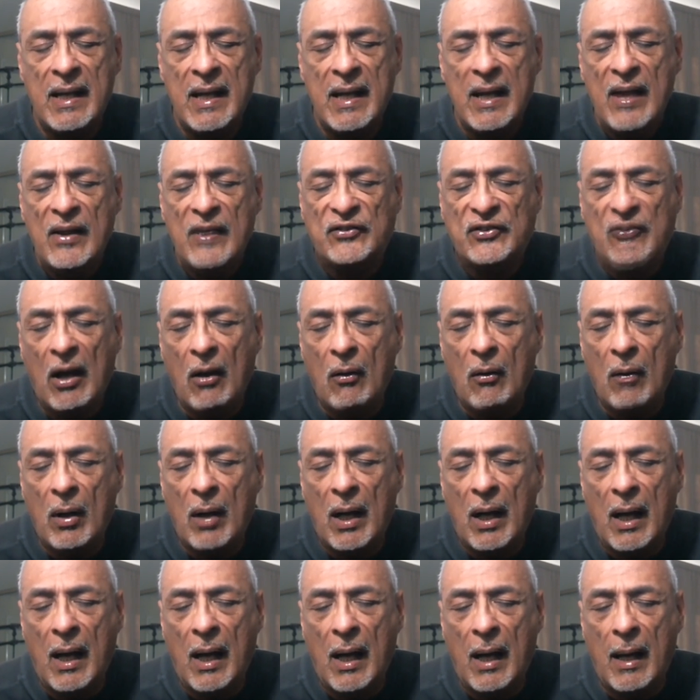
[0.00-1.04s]
So,
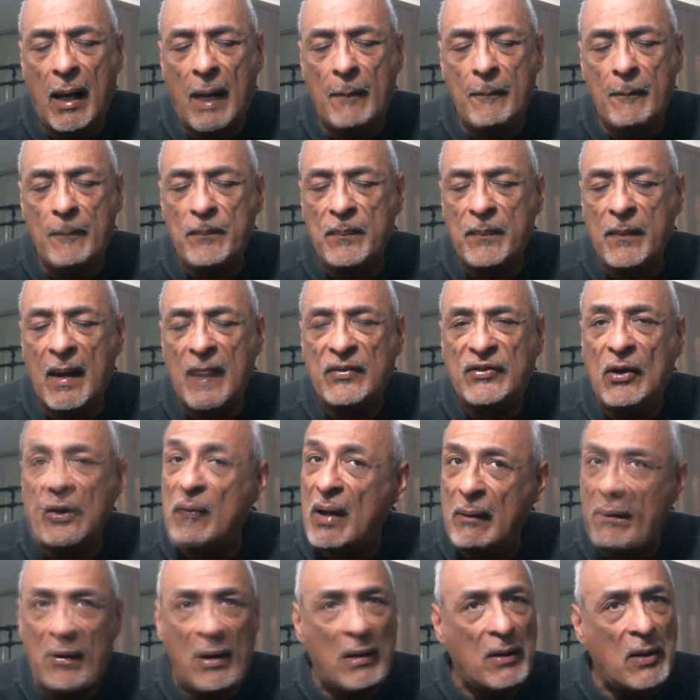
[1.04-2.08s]
um, so
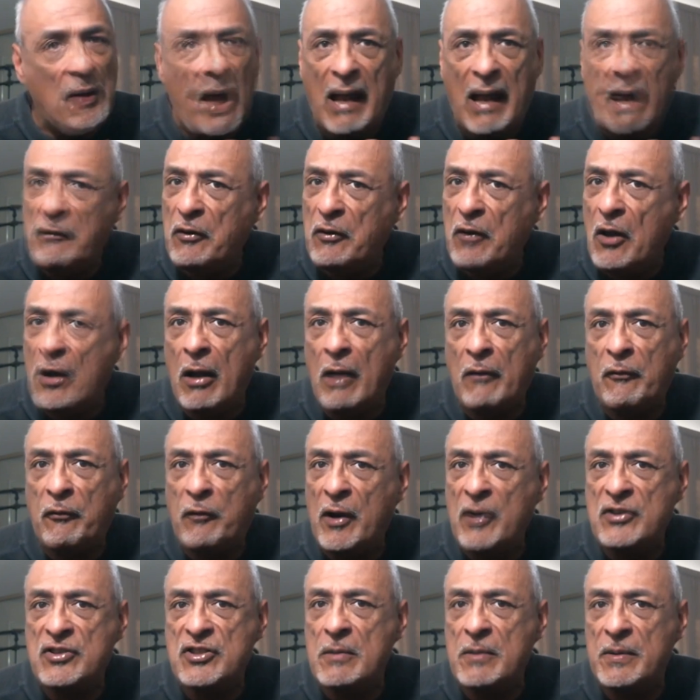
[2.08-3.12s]
uh, a lifelong
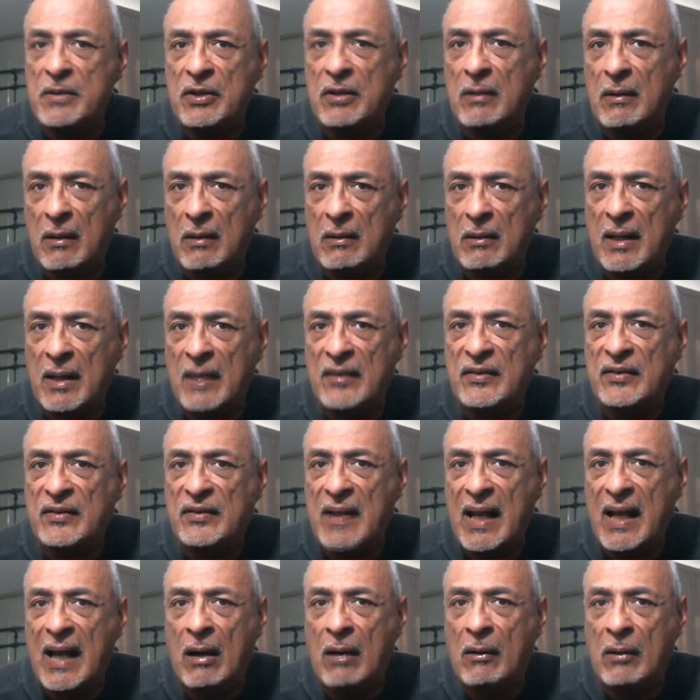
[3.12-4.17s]
friendship until Leslie
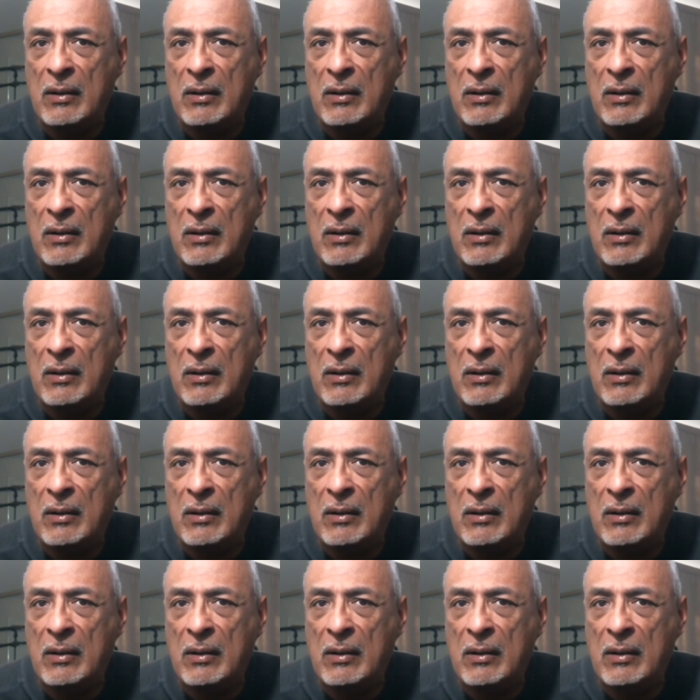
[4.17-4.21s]
Howard,